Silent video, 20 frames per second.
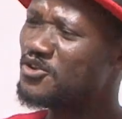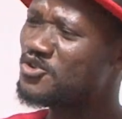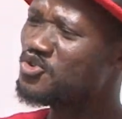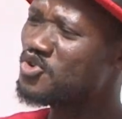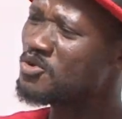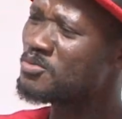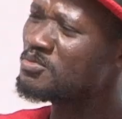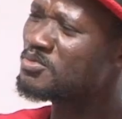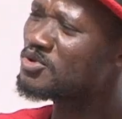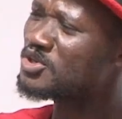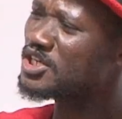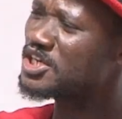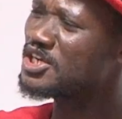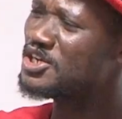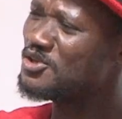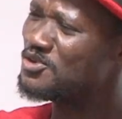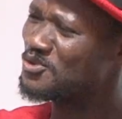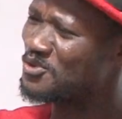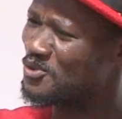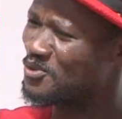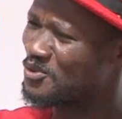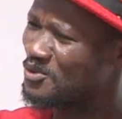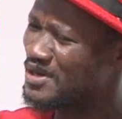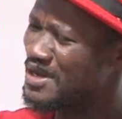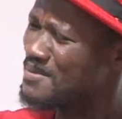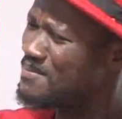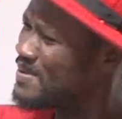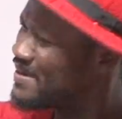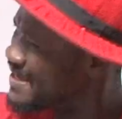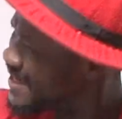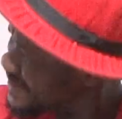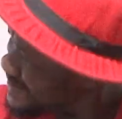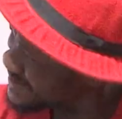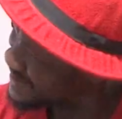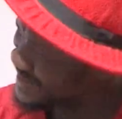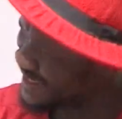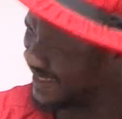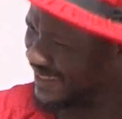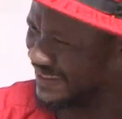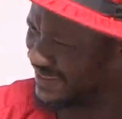you bet me, I won't obey a
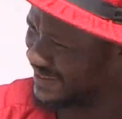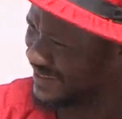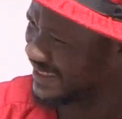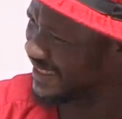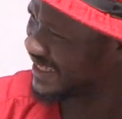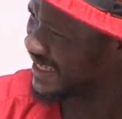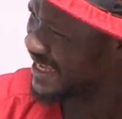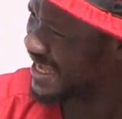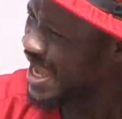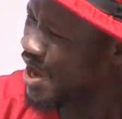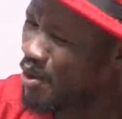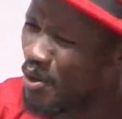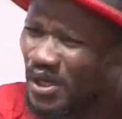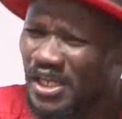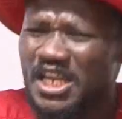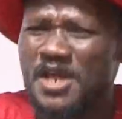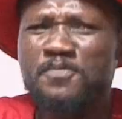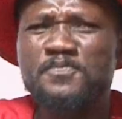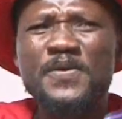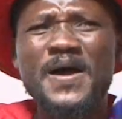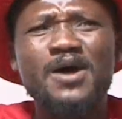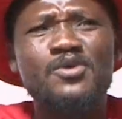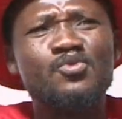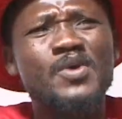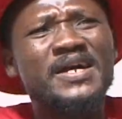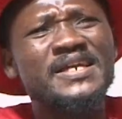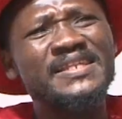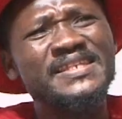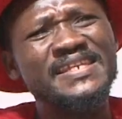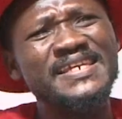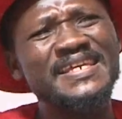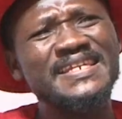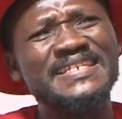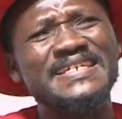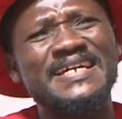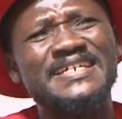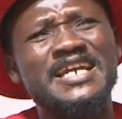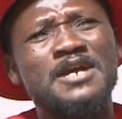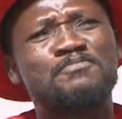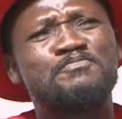day. Only power when you
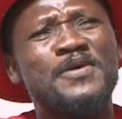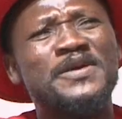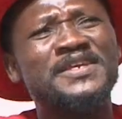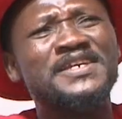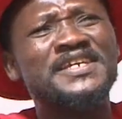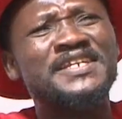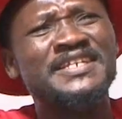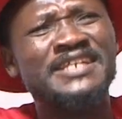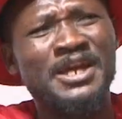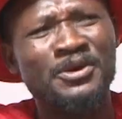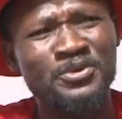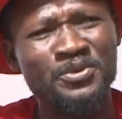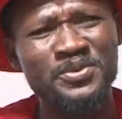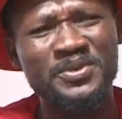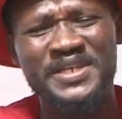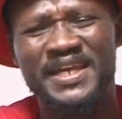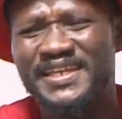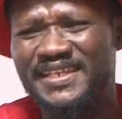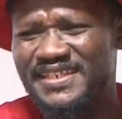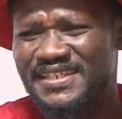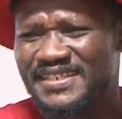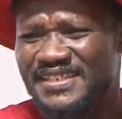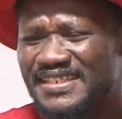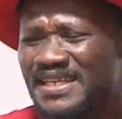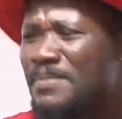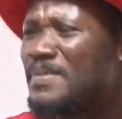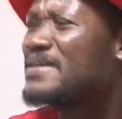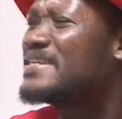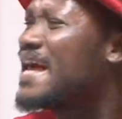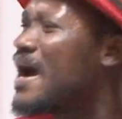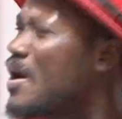near your penny, a bed